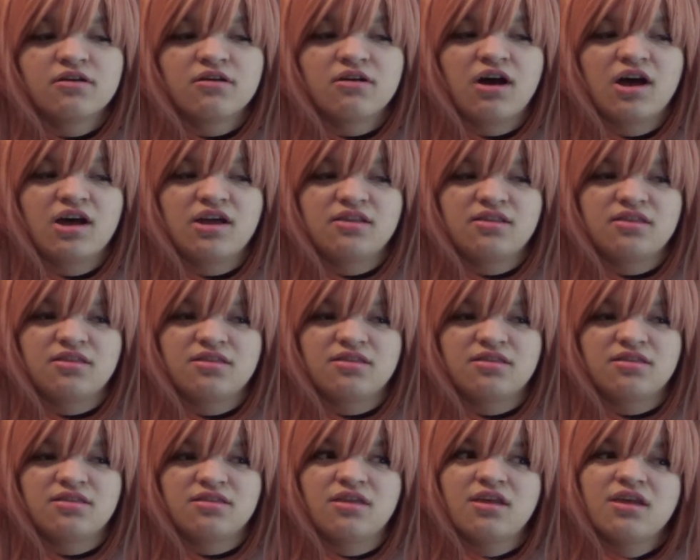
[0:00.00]
I
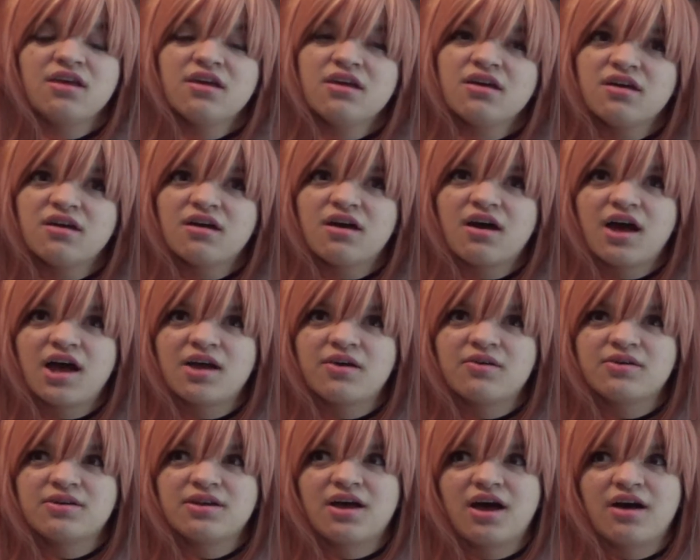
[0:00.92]
think I
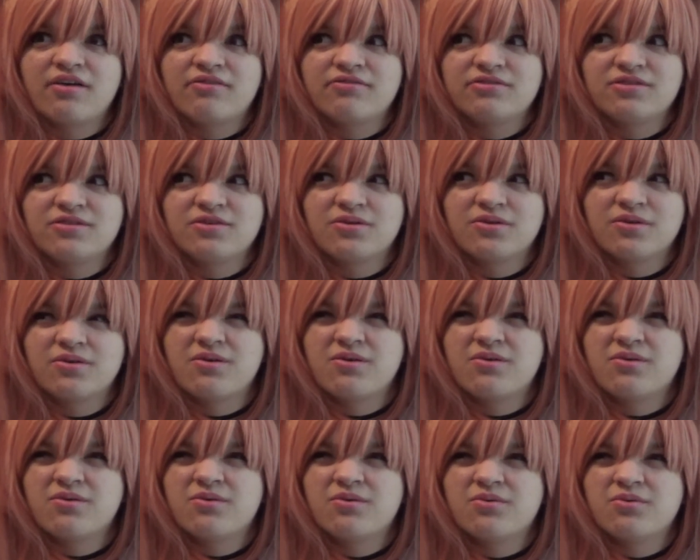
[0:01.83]
would have to
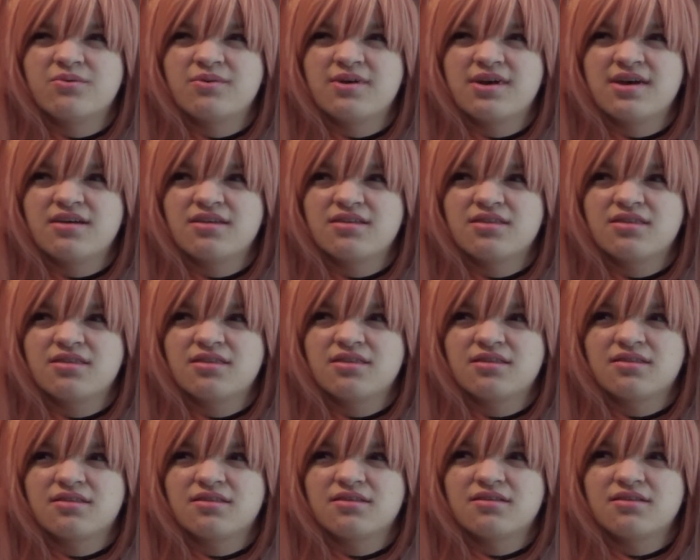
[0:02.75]
go with
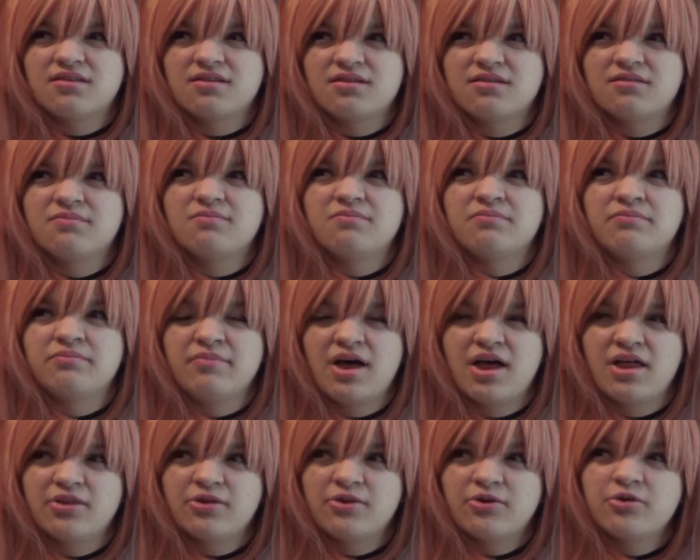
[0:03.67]

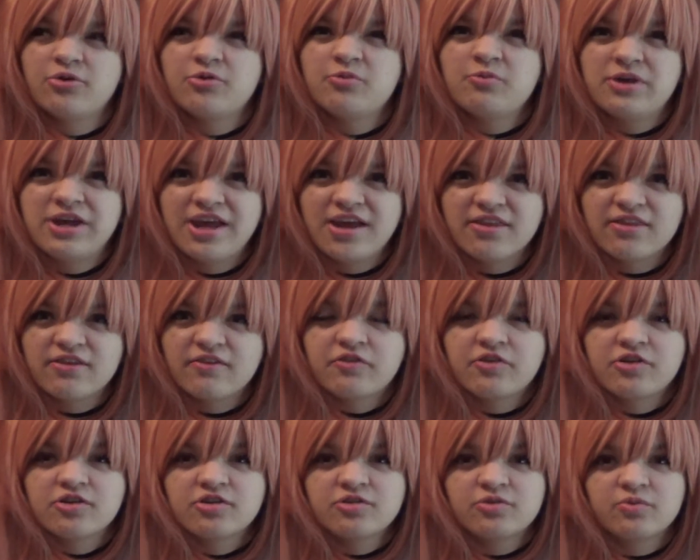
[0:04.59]
Mello being the
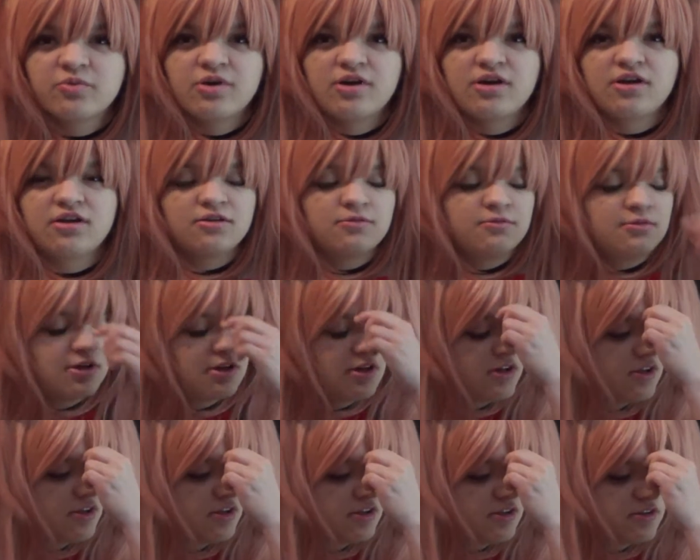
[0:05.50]
first one
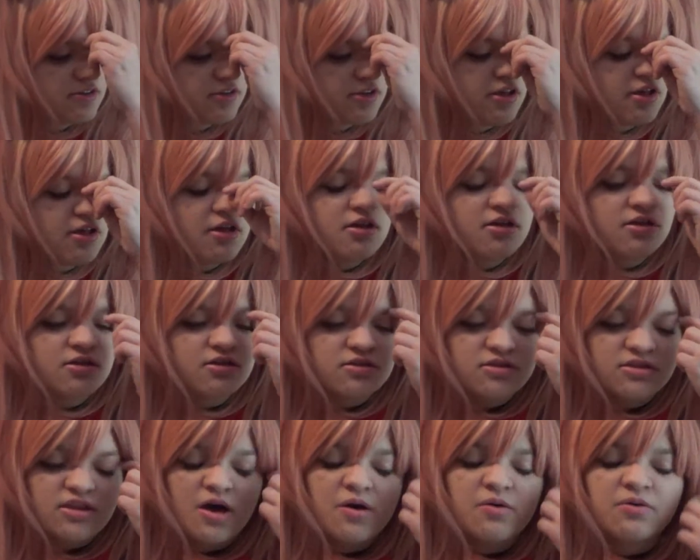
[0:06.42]
because
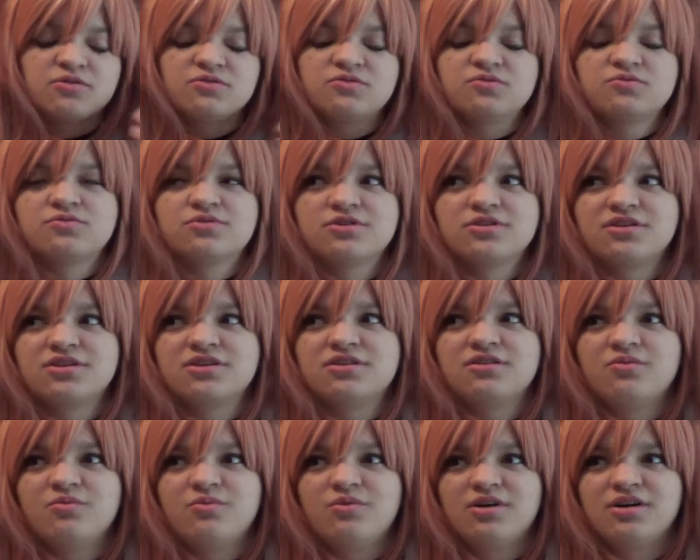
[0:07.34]
that was really
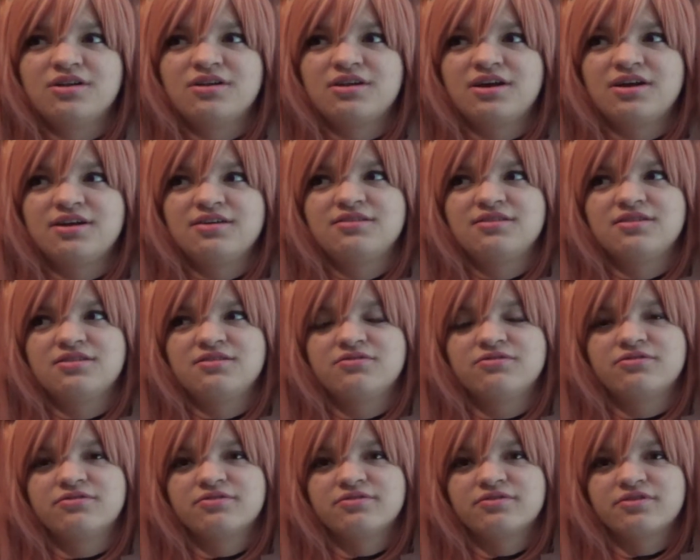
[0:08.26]
the one I did
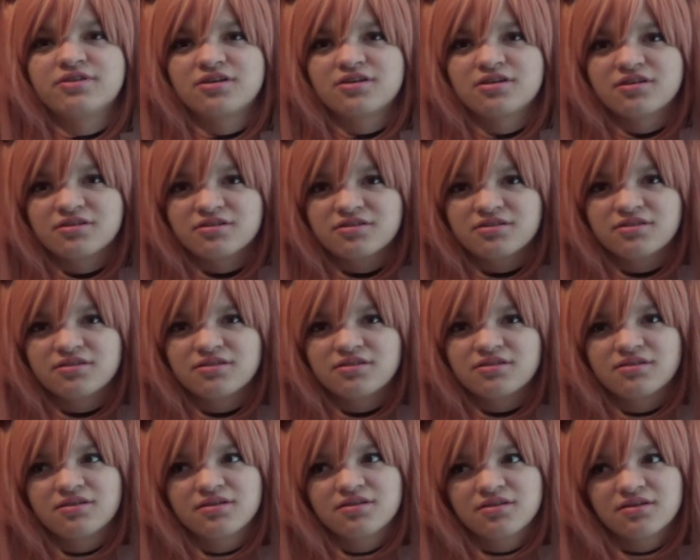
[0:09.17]

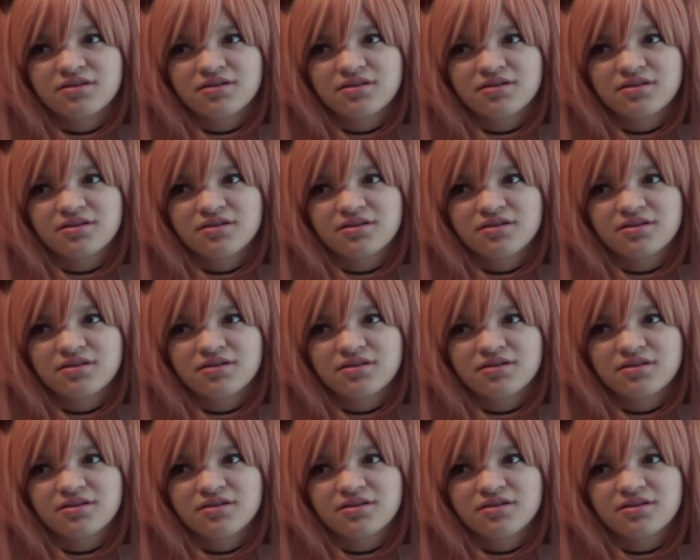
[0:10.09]
first.